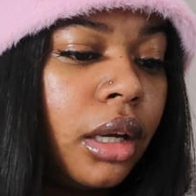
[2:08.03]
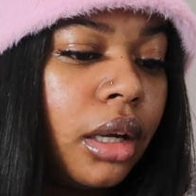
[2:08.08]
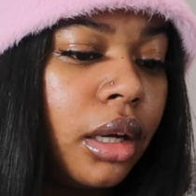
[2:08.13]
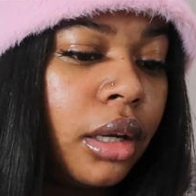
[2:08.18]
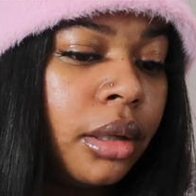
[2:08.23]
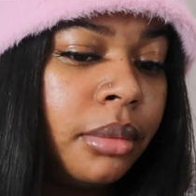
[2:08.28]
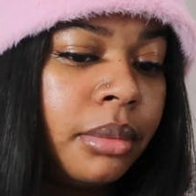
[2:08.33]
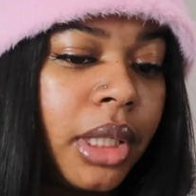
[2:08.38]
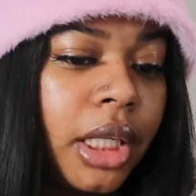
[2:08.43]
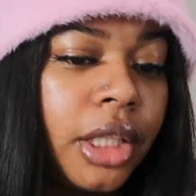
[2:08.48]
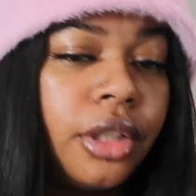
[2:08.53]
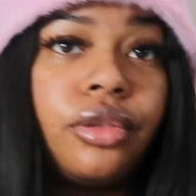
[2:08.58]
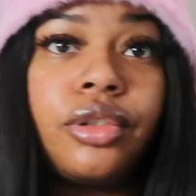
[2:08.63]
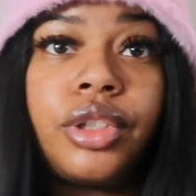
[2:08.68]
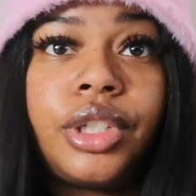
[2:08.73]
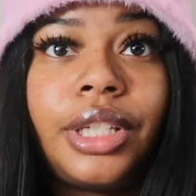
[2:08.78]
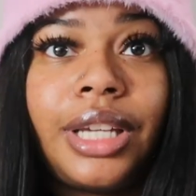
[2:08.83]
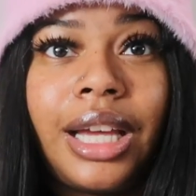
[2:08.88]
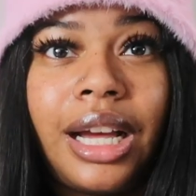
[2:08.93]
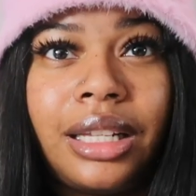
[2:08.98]
and you'll
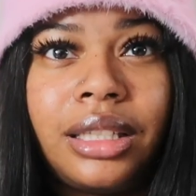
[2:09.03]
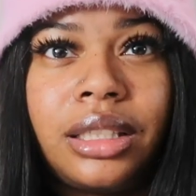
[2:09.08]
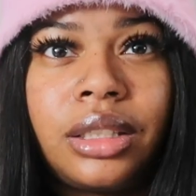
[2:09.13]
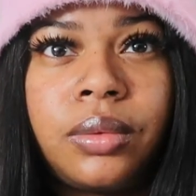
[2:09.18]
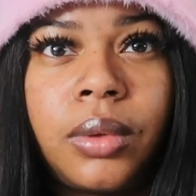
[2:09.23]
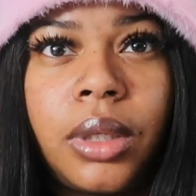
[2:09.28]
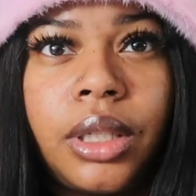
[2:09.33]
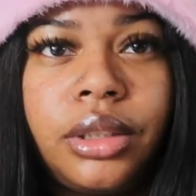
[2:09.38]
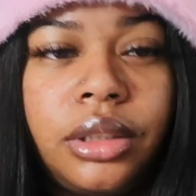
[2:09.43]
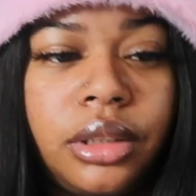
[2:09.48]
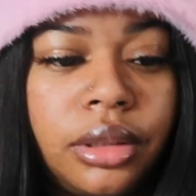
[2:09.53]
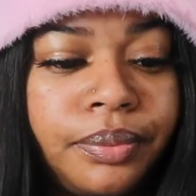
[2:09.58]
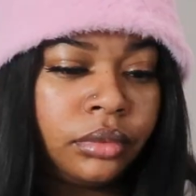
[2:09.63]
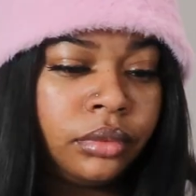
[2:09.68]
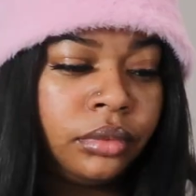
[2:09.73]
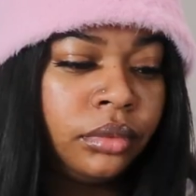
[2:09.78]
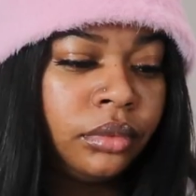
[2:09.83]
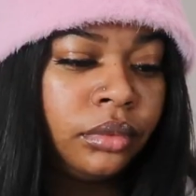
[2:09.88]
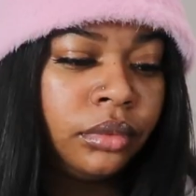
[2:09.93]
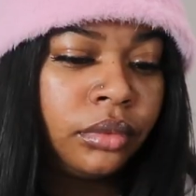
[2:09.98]
see how this worked.
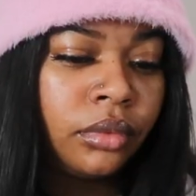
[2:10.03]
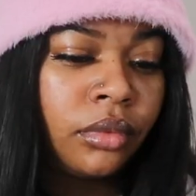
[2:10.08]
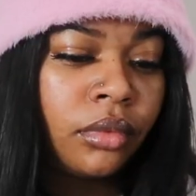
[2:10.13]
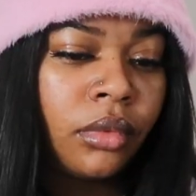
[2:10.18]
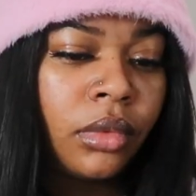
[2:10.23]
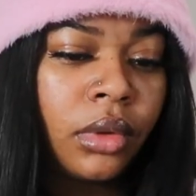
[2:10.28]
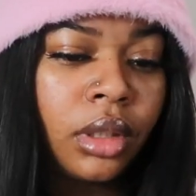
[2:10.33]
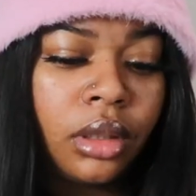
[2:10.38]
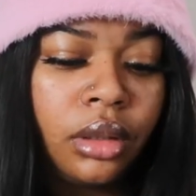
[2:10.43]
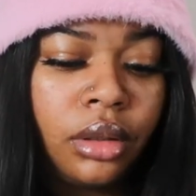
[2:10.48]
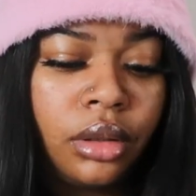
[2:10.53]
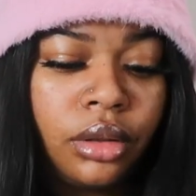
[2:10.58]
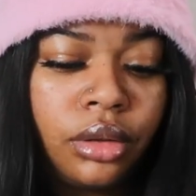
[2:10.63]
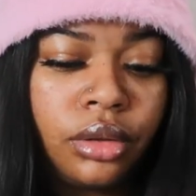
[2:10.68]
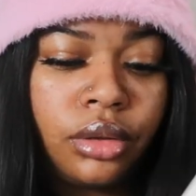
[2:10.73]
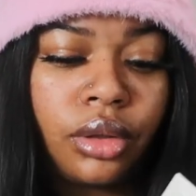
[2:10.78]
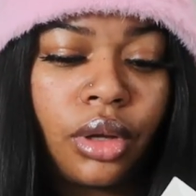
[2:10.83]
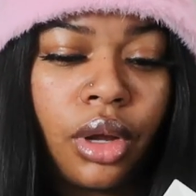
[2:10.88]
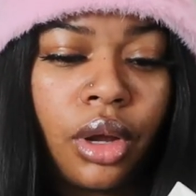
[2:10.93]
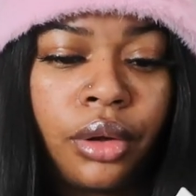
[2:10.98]

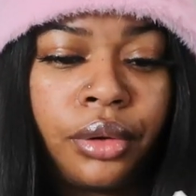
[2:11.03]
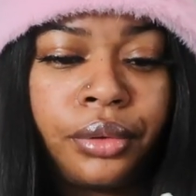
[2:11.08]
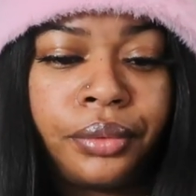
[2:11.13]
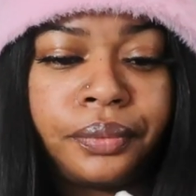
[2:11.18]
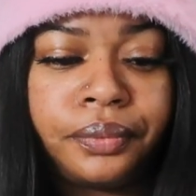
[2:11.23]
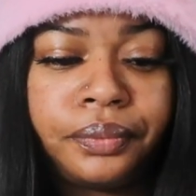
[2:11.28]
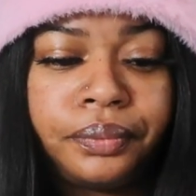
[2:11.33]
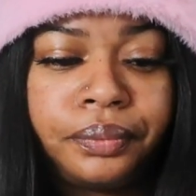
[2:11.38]
So I'm